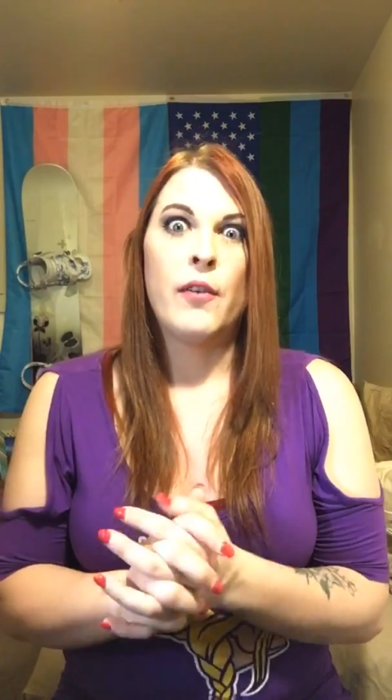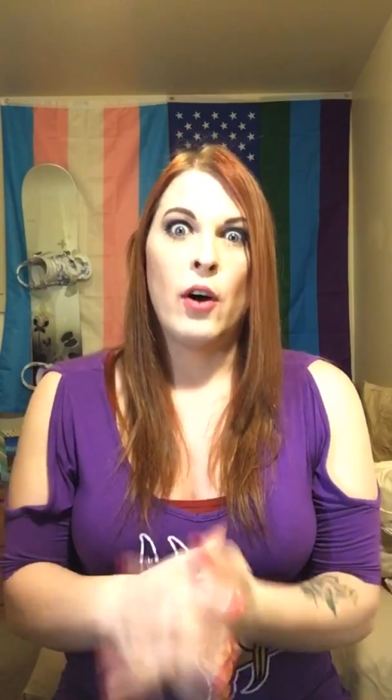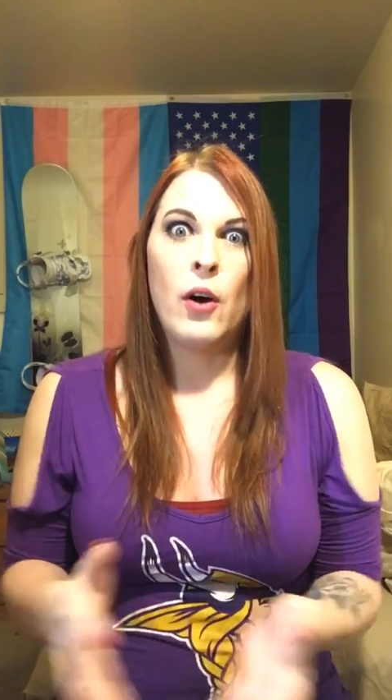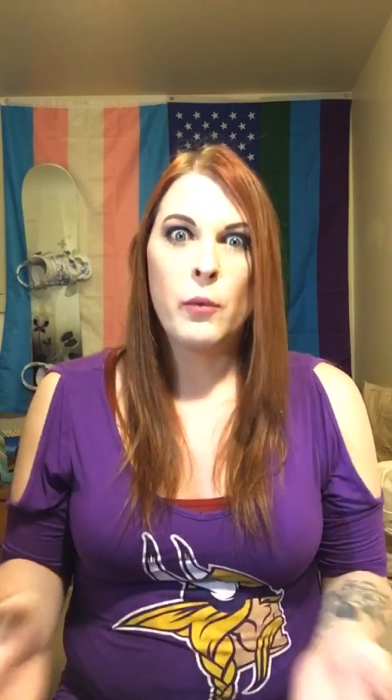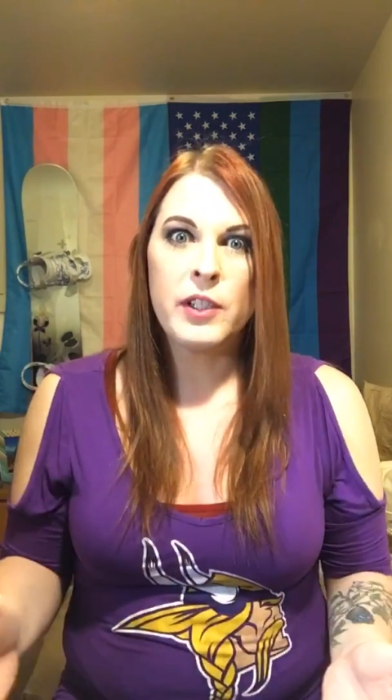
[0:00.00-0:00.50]

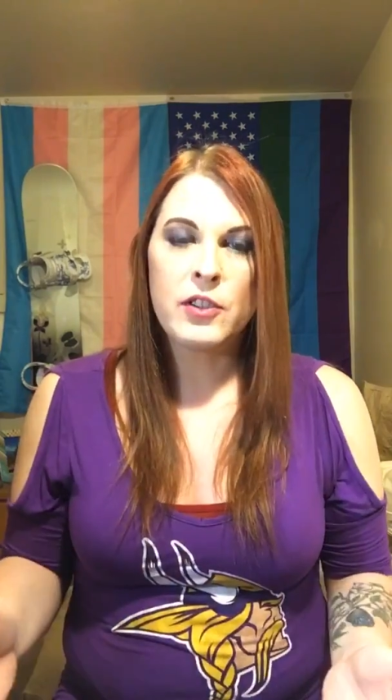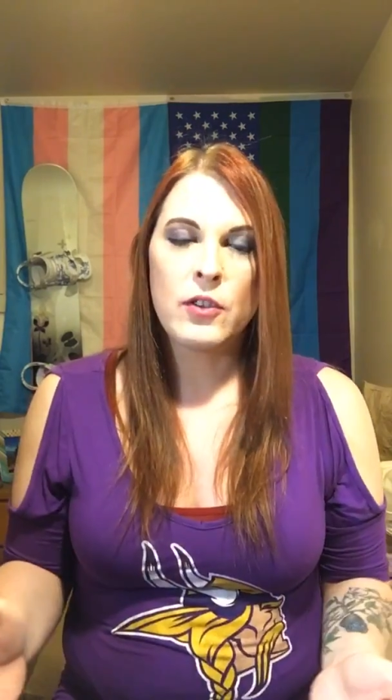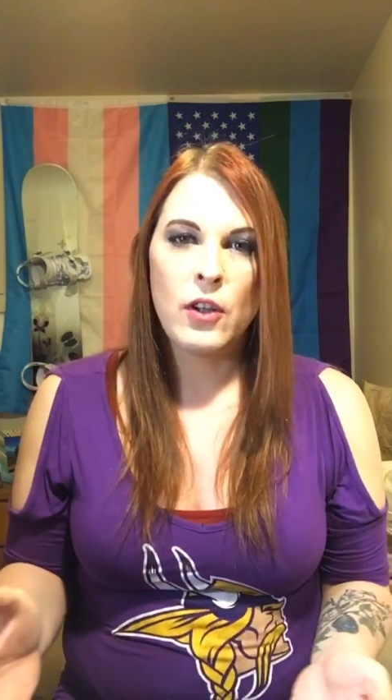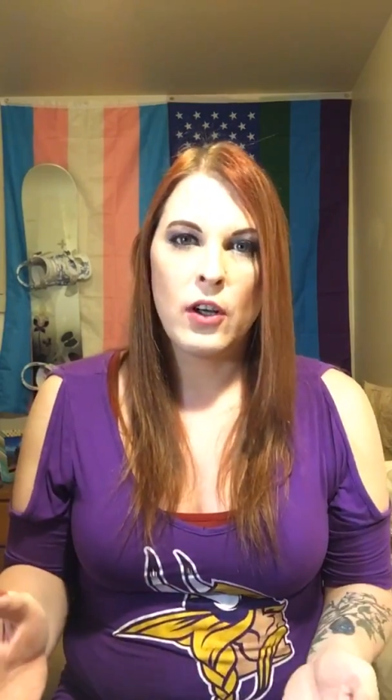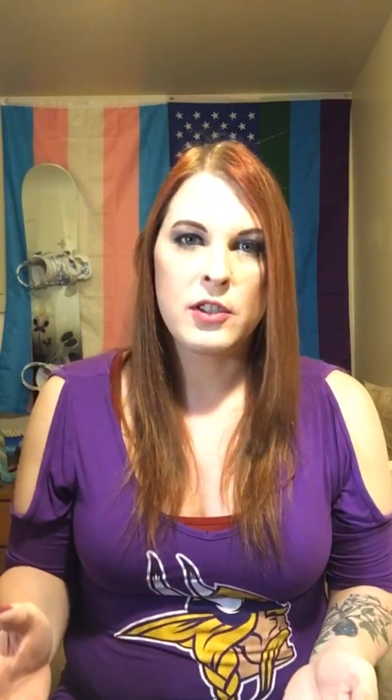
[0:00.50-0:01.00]
all winter
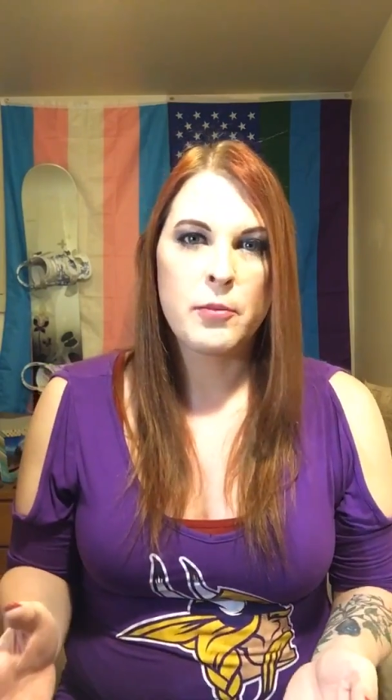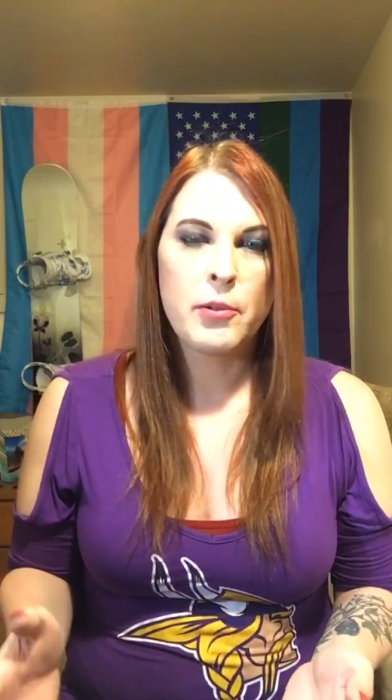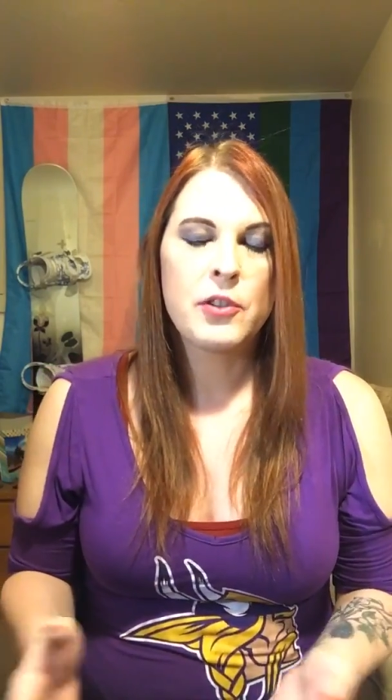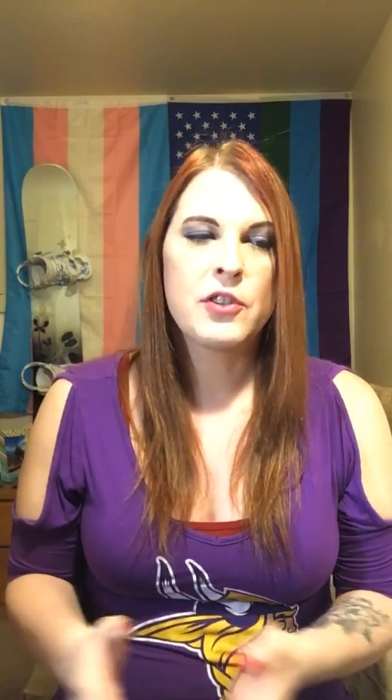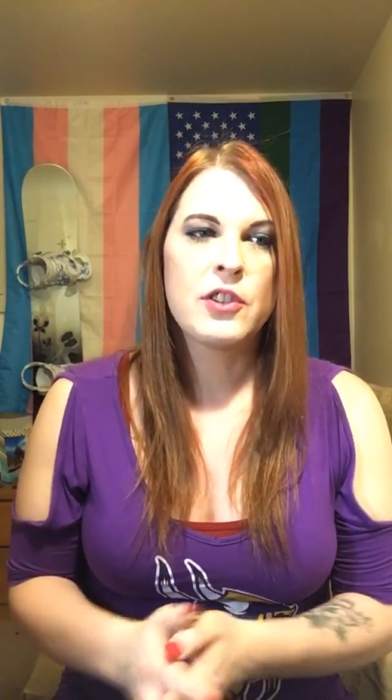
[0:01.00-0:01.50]
long to
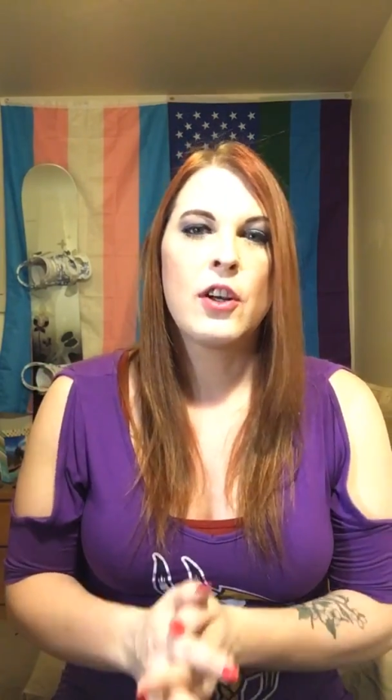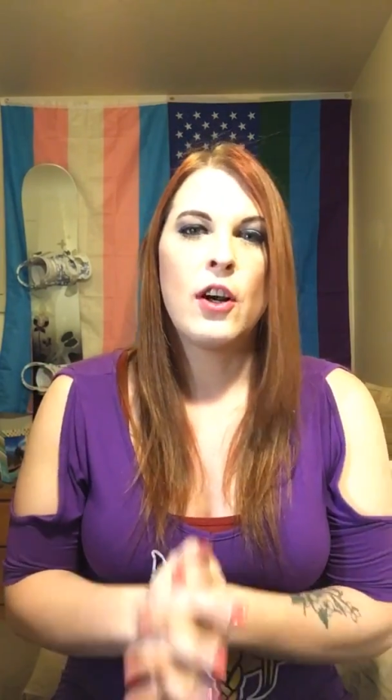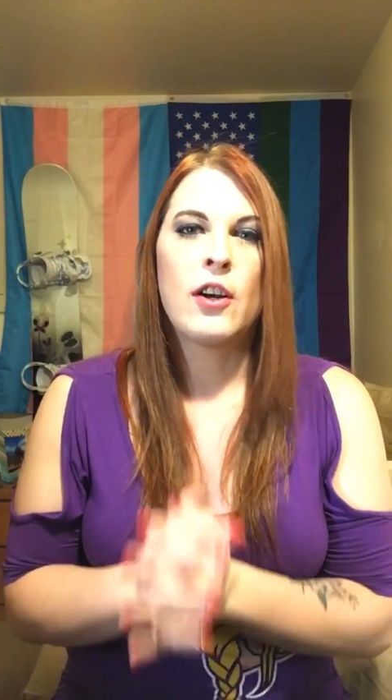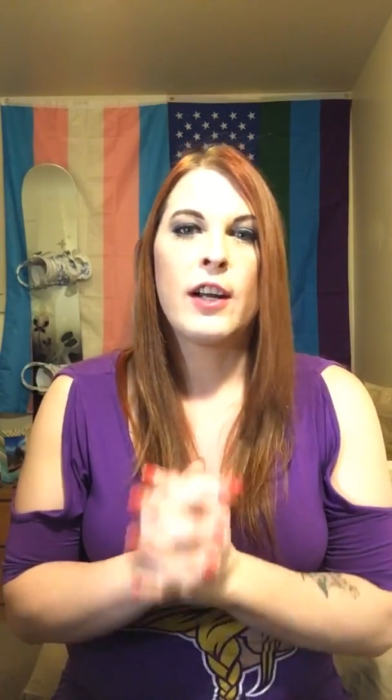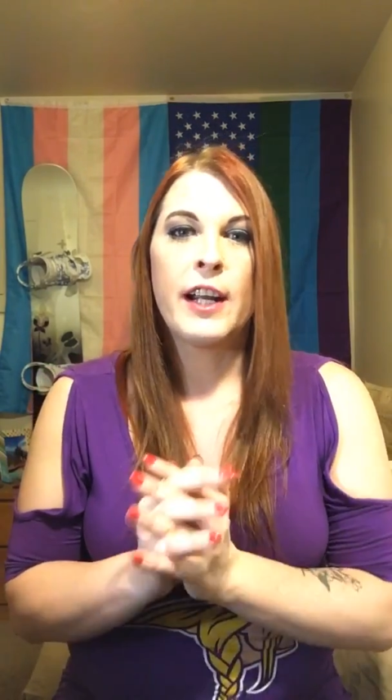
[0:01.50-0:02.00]
purchase a car,